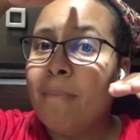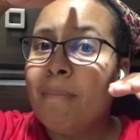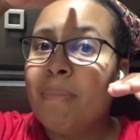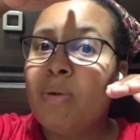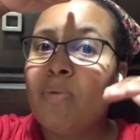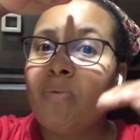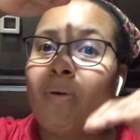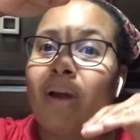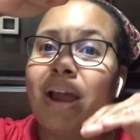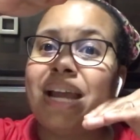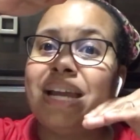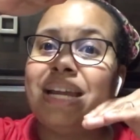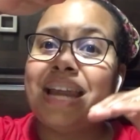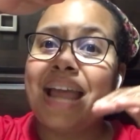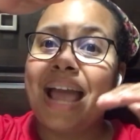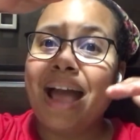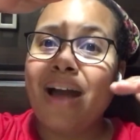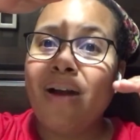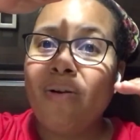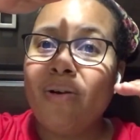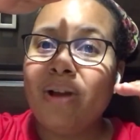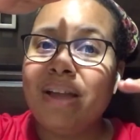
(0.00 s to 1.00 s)
But right
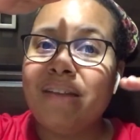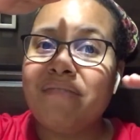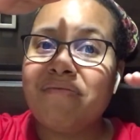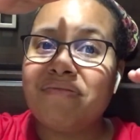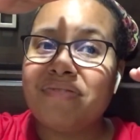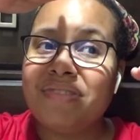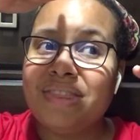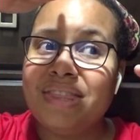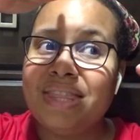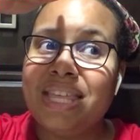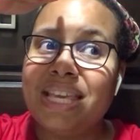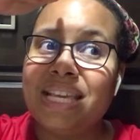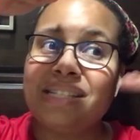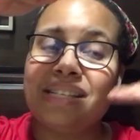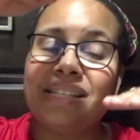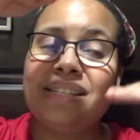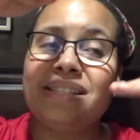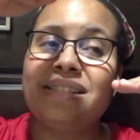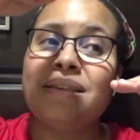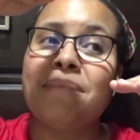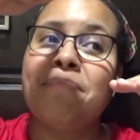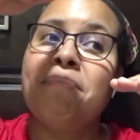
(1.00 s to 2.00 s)
now, if this
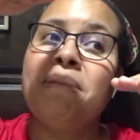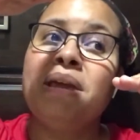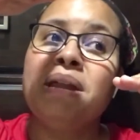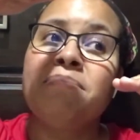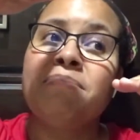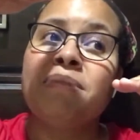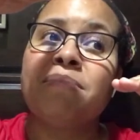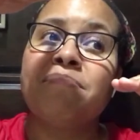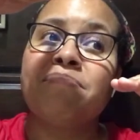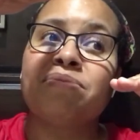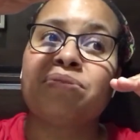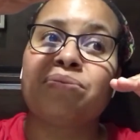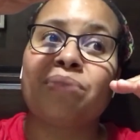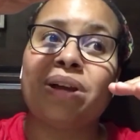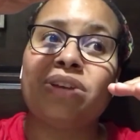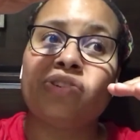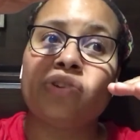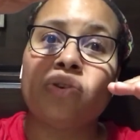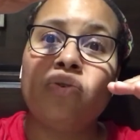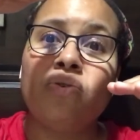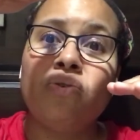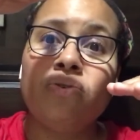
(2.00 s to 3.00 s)
is the minimum
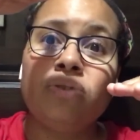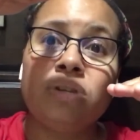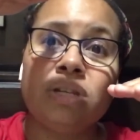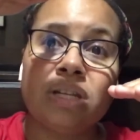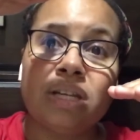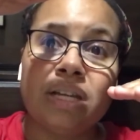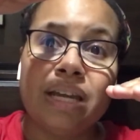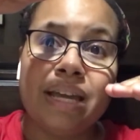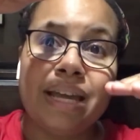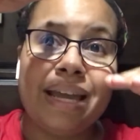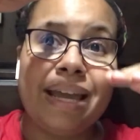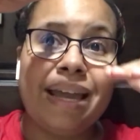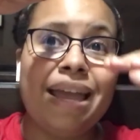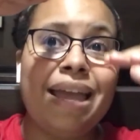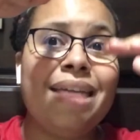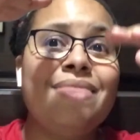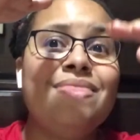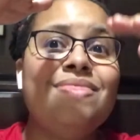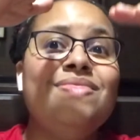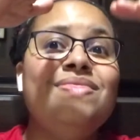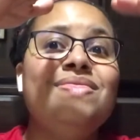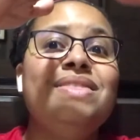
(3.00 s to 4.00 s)
threshold
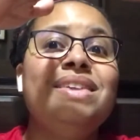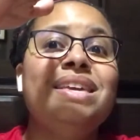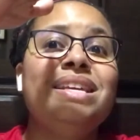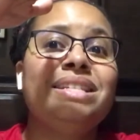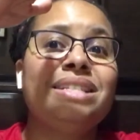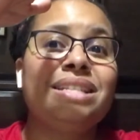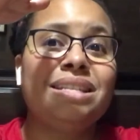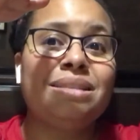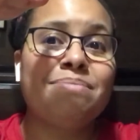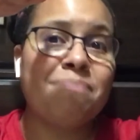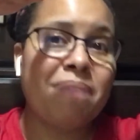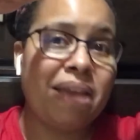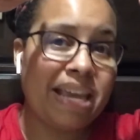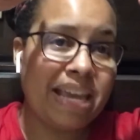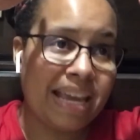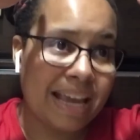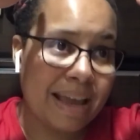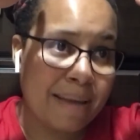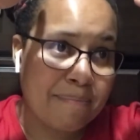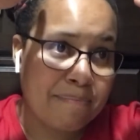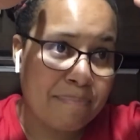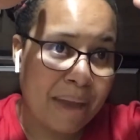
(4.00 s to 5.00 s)
and this is
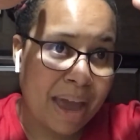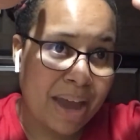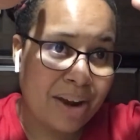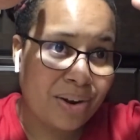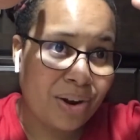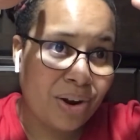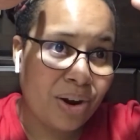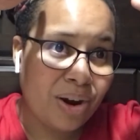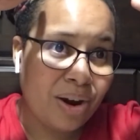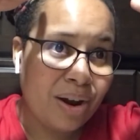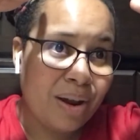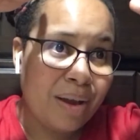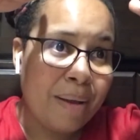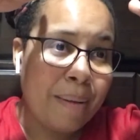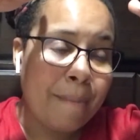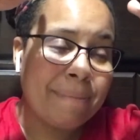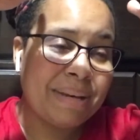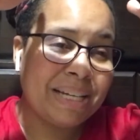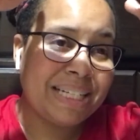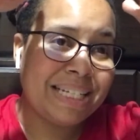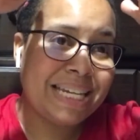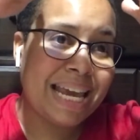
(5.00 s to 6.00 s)
making it better,
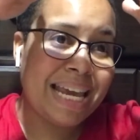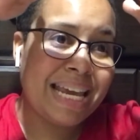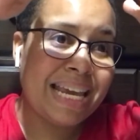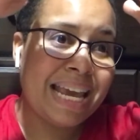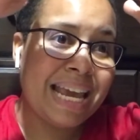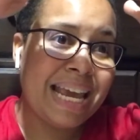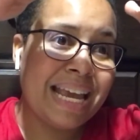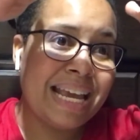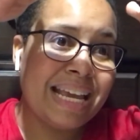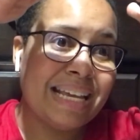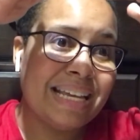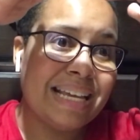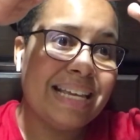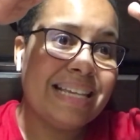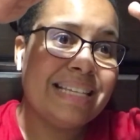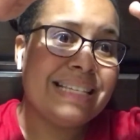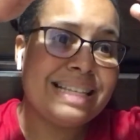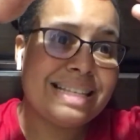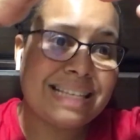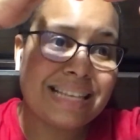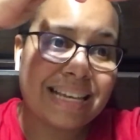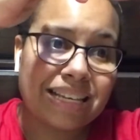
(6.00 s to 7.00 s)
but taking
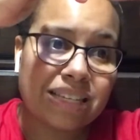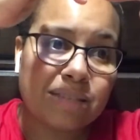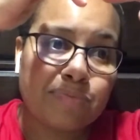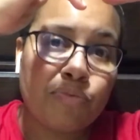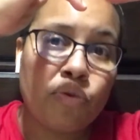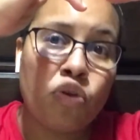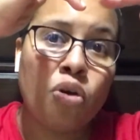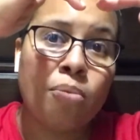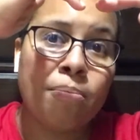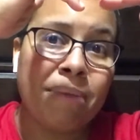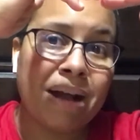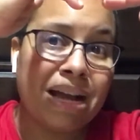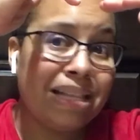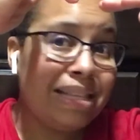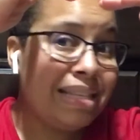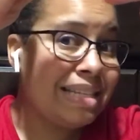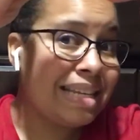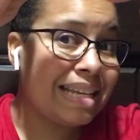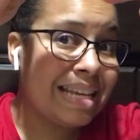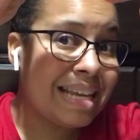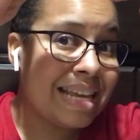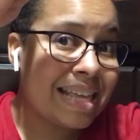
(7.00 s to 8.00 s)
6 more
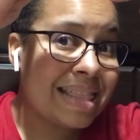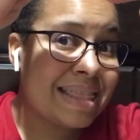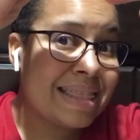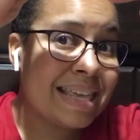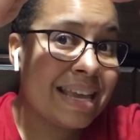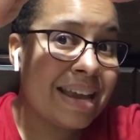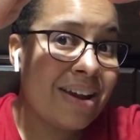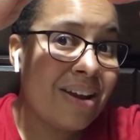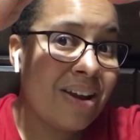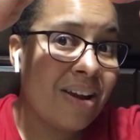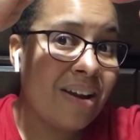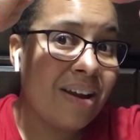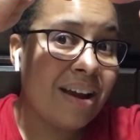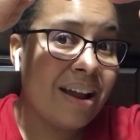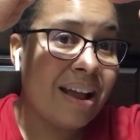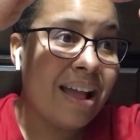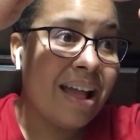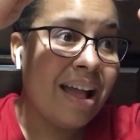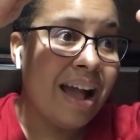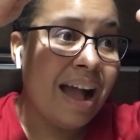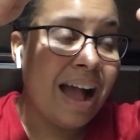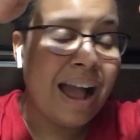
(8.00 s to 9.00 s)
months to get there,
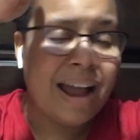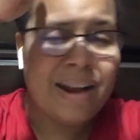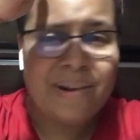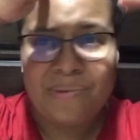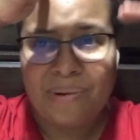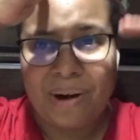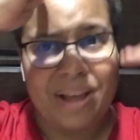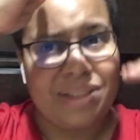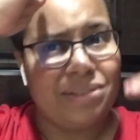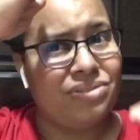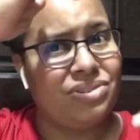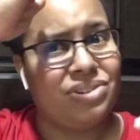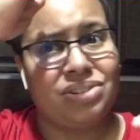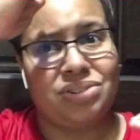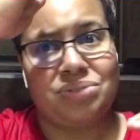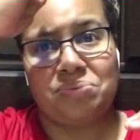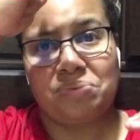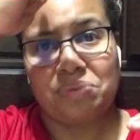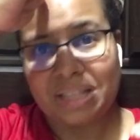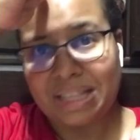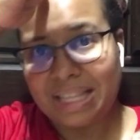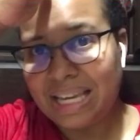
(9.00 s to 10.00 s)
I'd rather
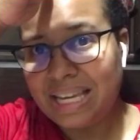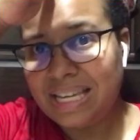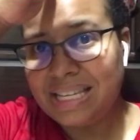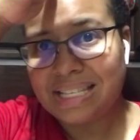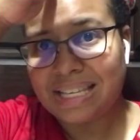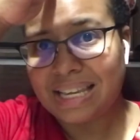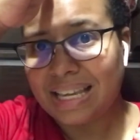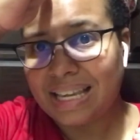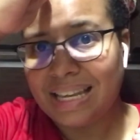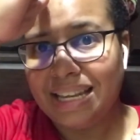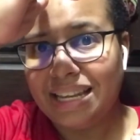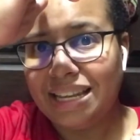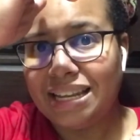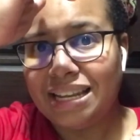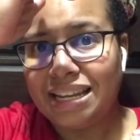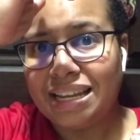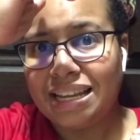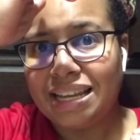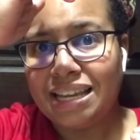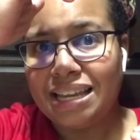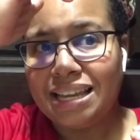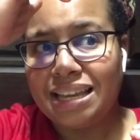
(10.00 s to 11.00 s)
just release it
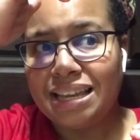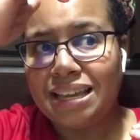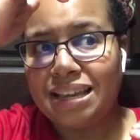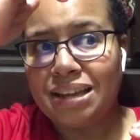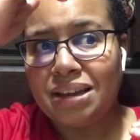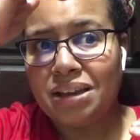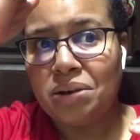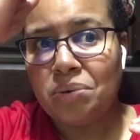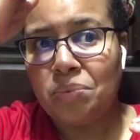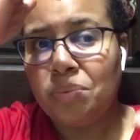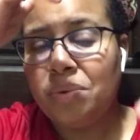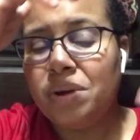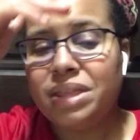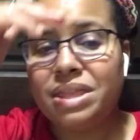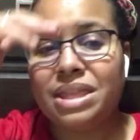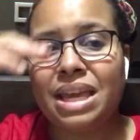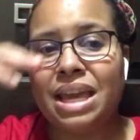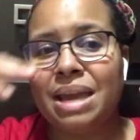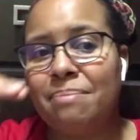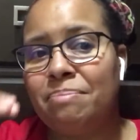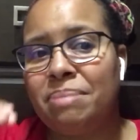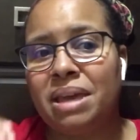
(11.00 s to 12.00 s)

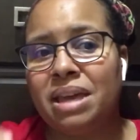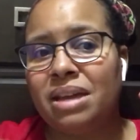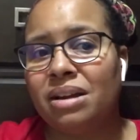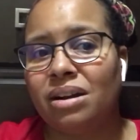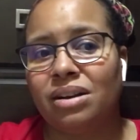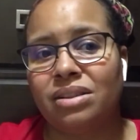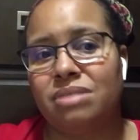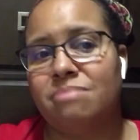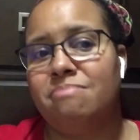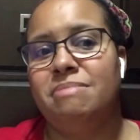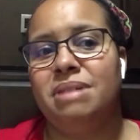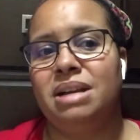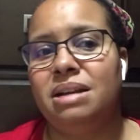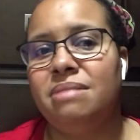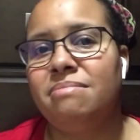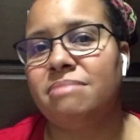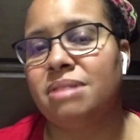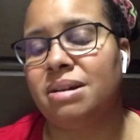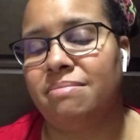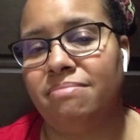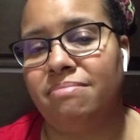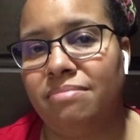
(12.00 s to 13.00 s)
with it being on the
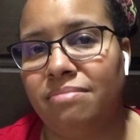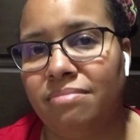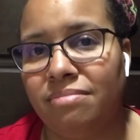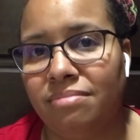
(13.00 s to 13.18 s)
minimum.